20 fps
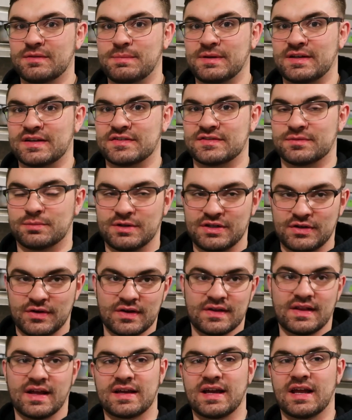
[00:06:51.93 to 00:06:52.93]
because when you
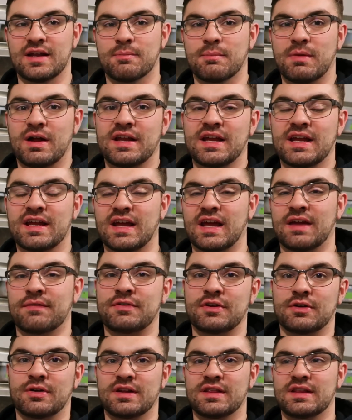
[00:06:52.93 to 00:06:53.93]
hear that kind of money, if
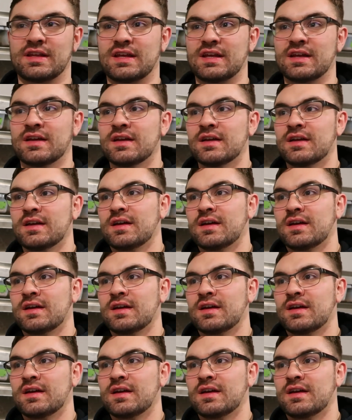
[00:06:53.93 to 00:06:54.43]
you're in the